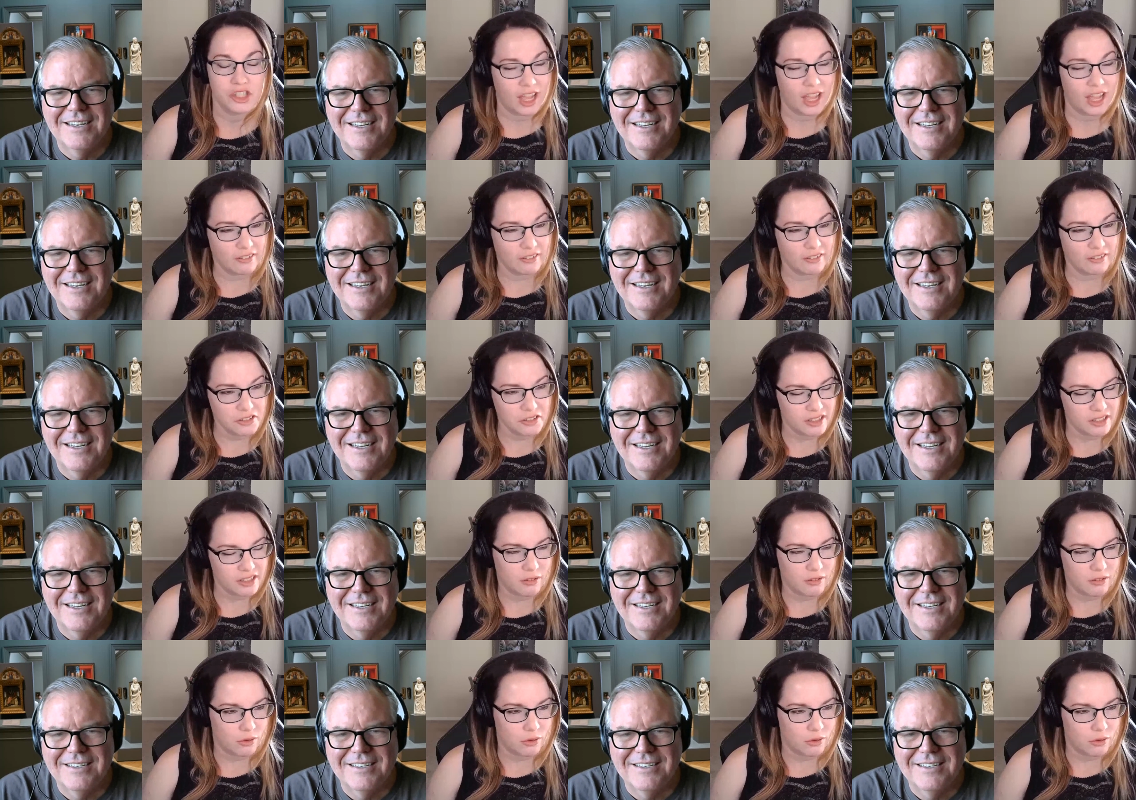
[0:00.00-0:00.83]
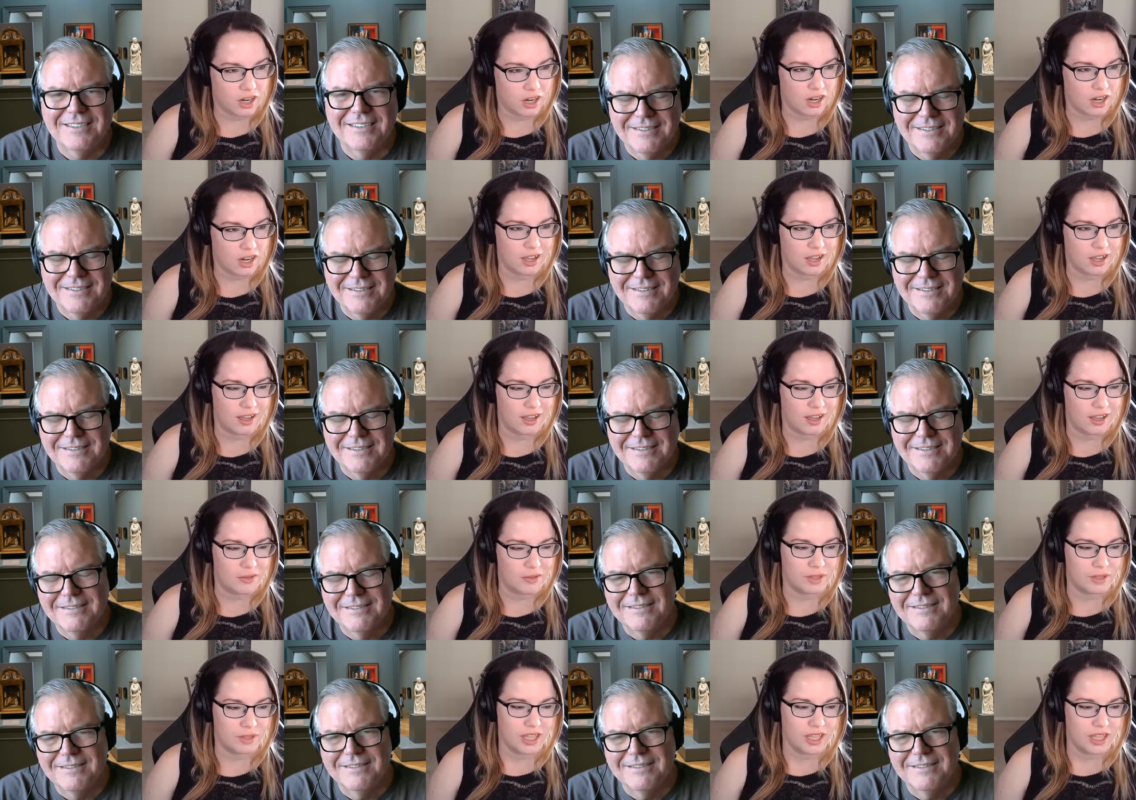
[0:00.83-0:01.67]
Speaker 1: a child or
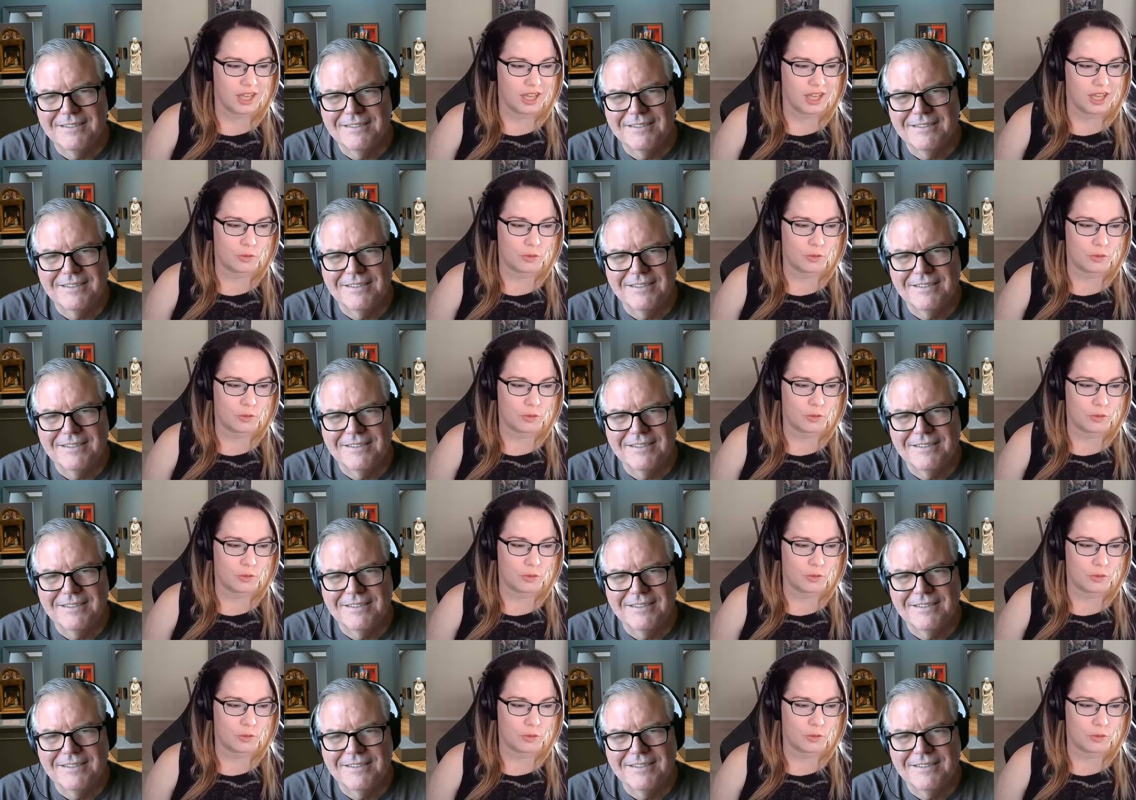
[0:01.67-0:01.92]
um,